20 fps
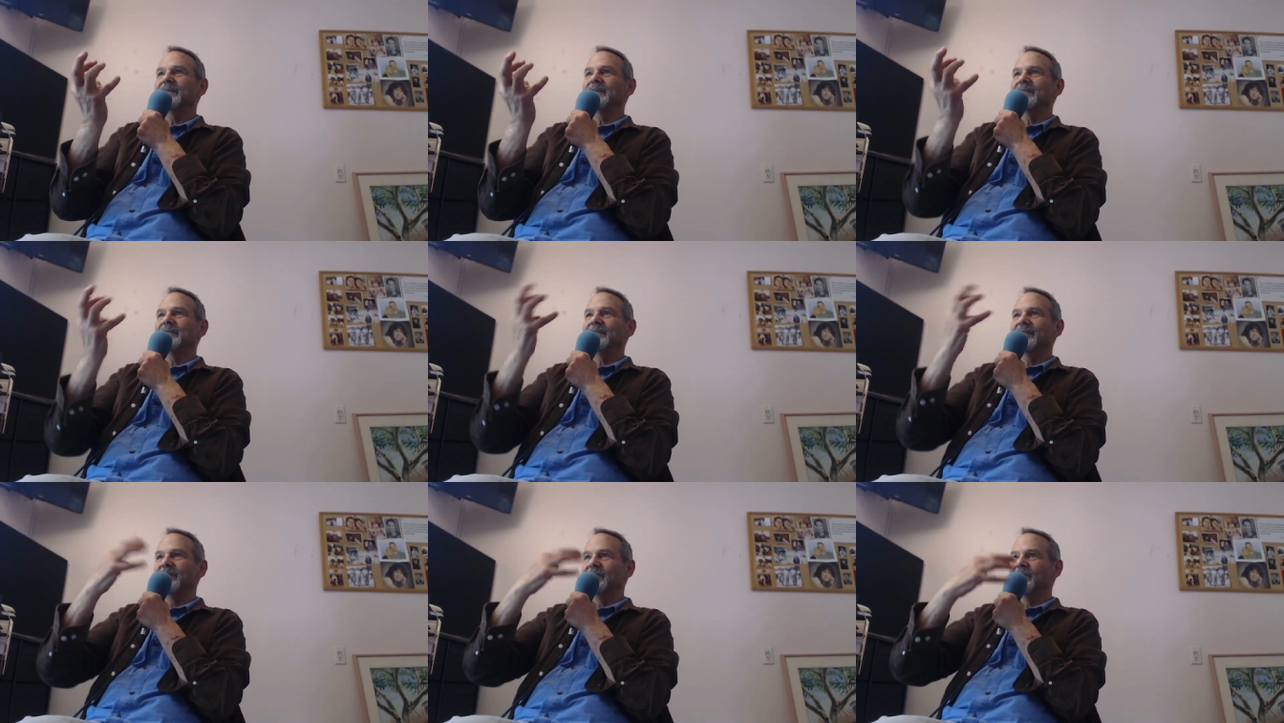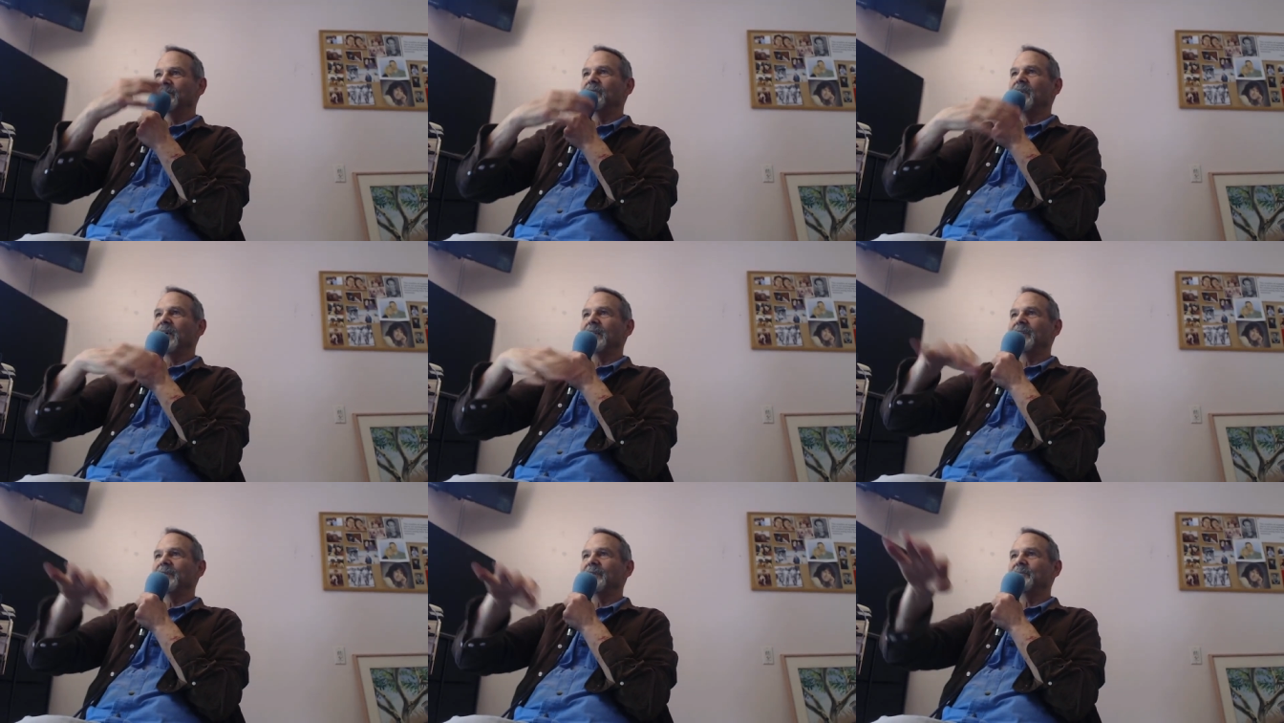to
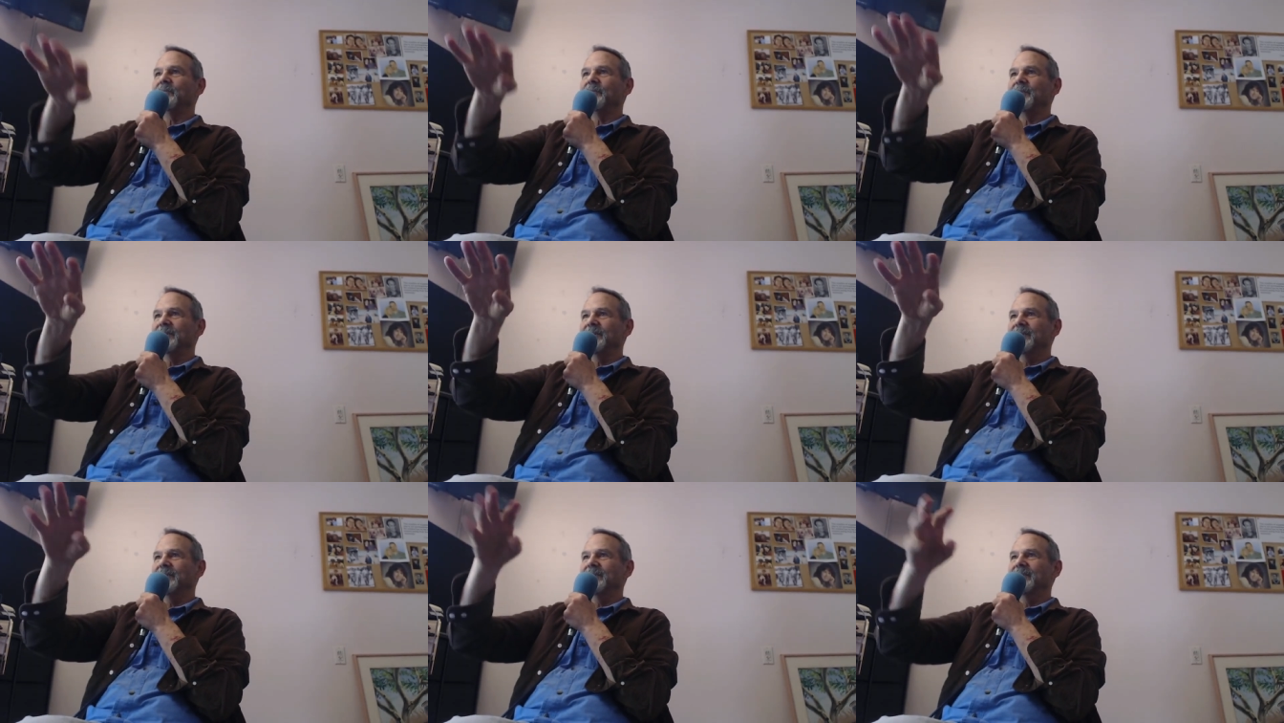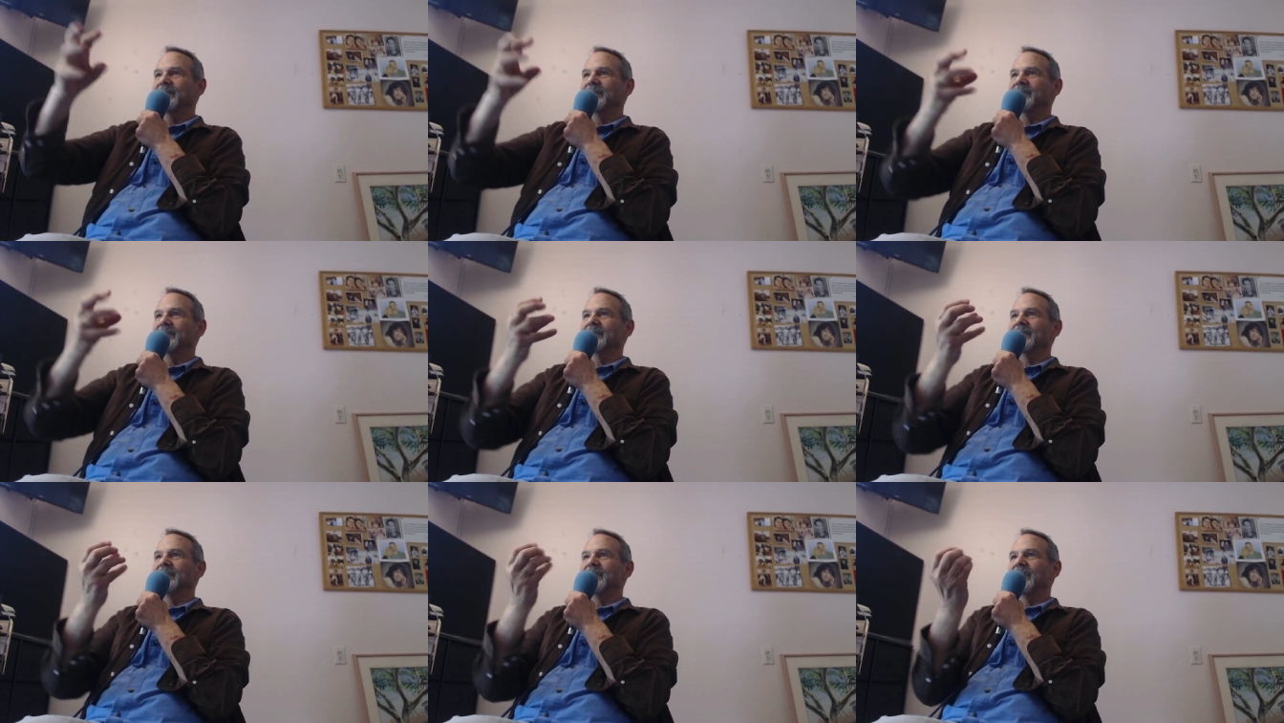develop
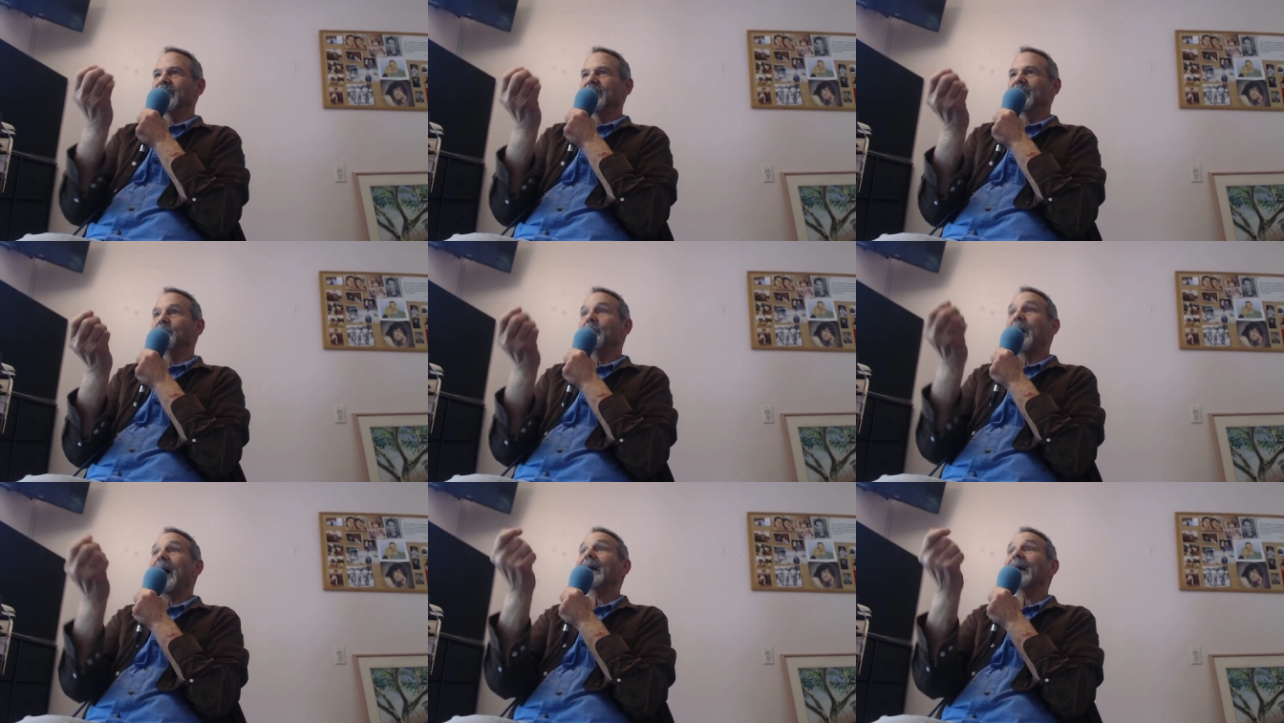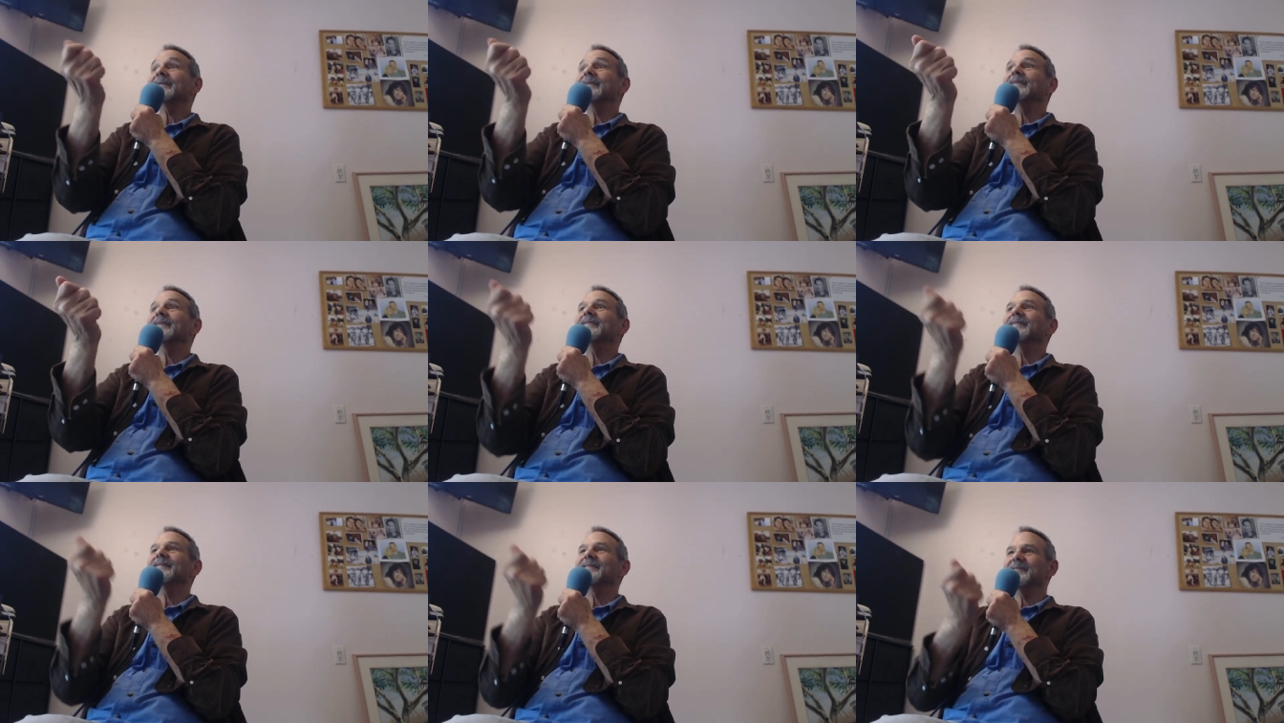
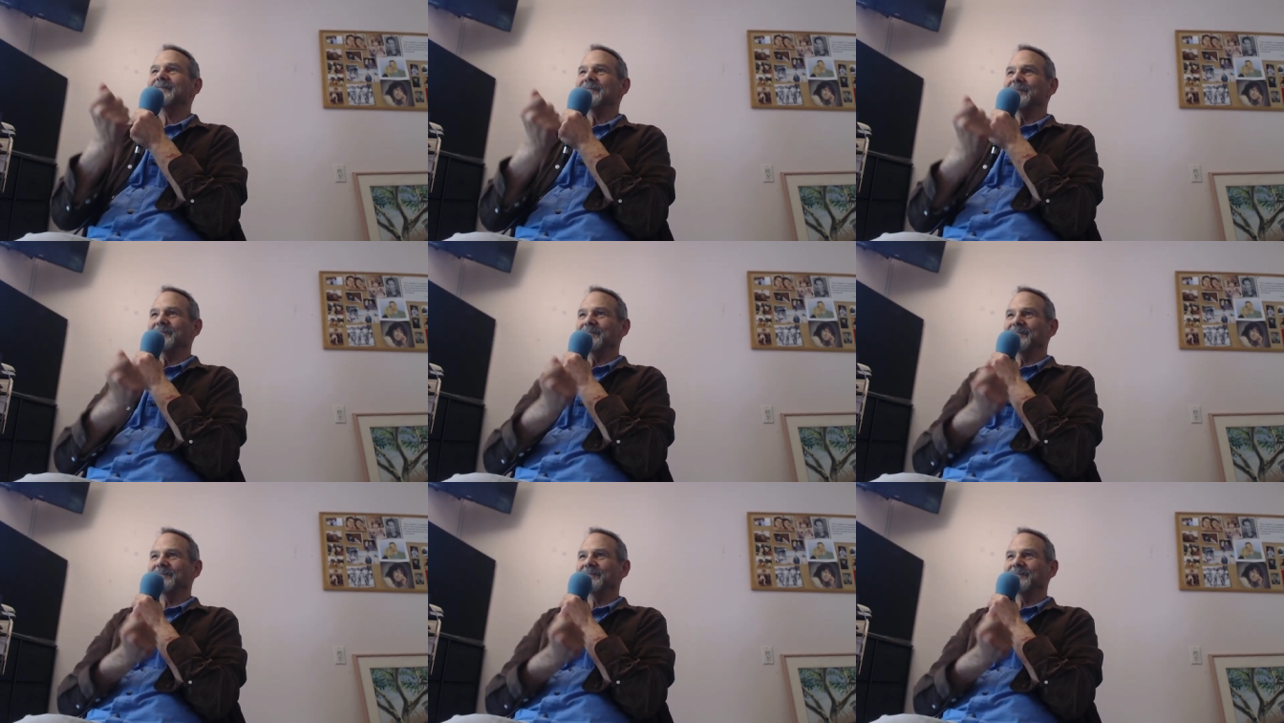magnetism.